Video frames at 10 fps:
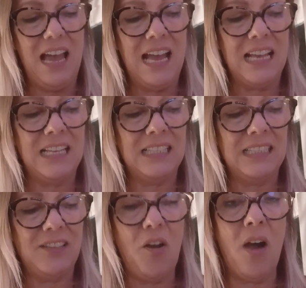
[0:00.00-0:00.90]

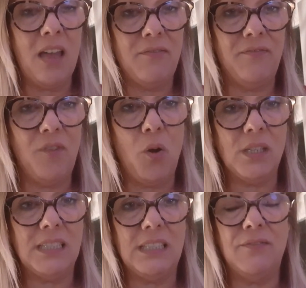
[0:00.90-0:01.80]
And I
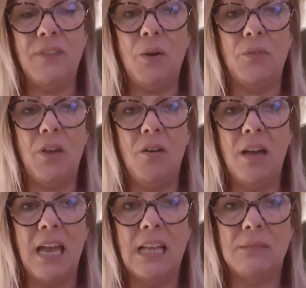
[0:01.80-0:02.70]
honestly felt that
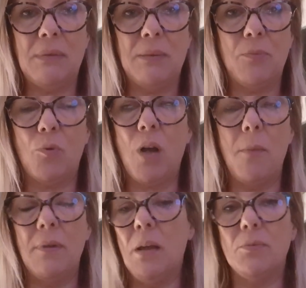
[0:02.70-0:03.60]
I had people
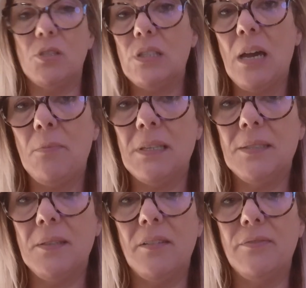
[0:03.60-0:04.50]
coming up to tell me
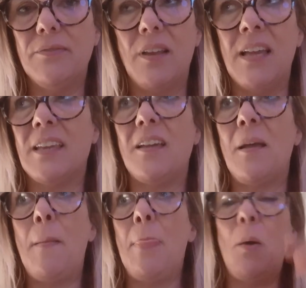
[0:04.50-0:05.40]
stuff. Like,
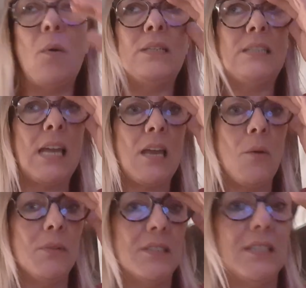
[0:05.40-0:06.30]
one day I
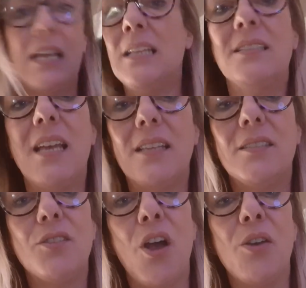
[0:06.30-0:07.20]
was in
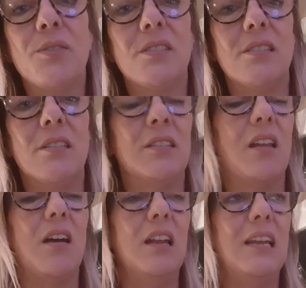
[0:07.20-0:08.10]
Tesco's and
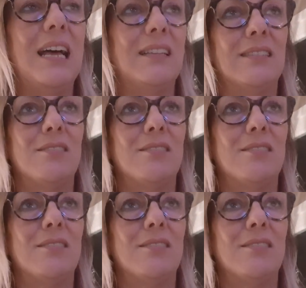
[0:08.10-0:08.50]
a lad